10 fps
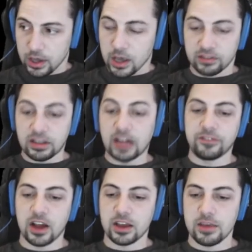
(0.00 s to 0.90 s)

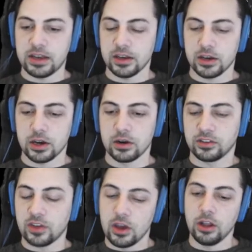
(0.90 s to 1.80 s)
self-documenting code
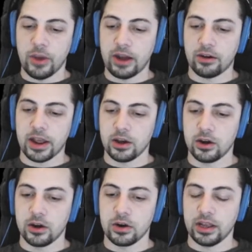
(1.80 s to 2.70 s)
is the only way to write
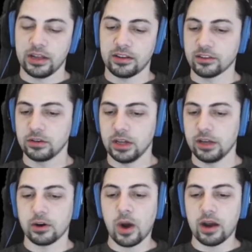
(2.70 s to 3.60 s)
code. It doesn't really
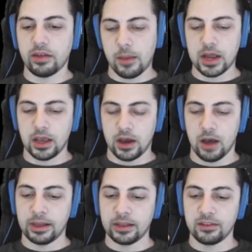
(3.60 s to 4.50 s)
require that many
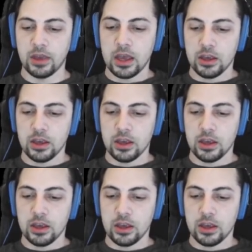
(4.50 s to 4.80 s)
comments.